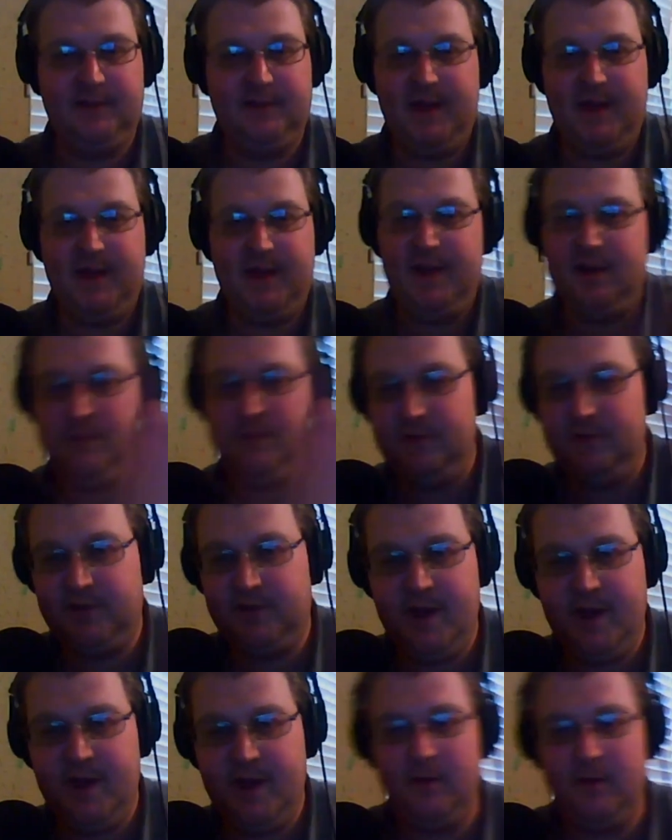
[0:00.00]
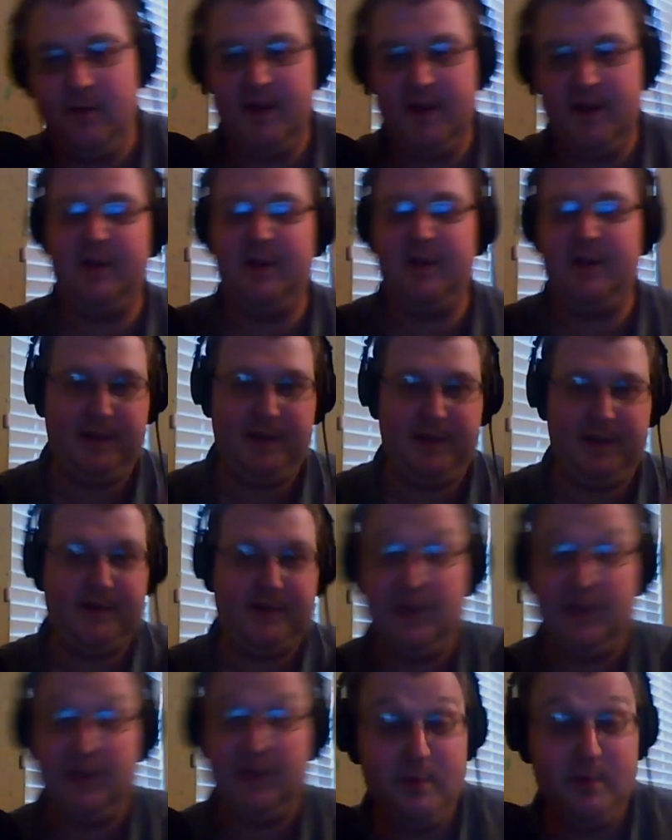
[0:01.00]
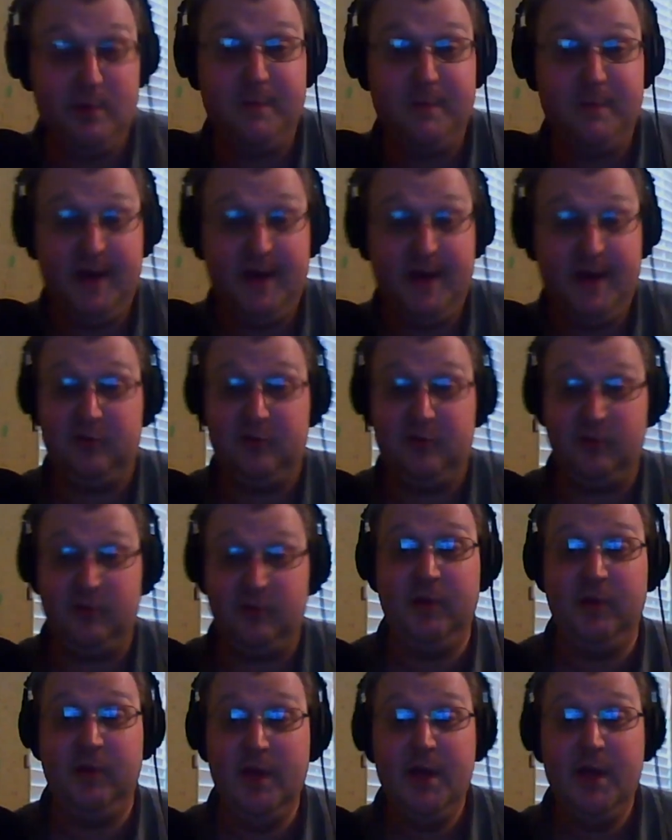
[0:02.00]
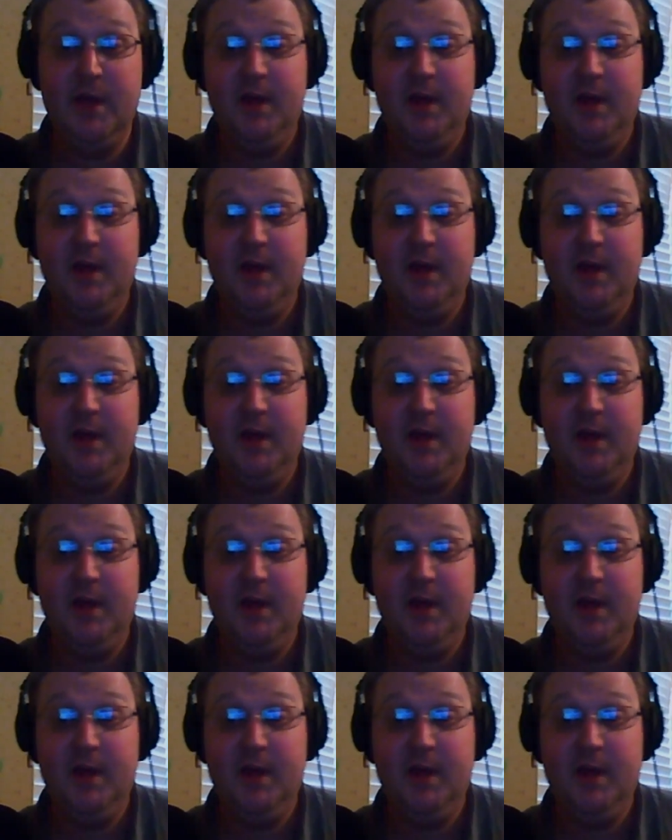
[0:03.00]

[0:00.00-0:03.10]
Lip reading: KW's got it right. The QB panic is real.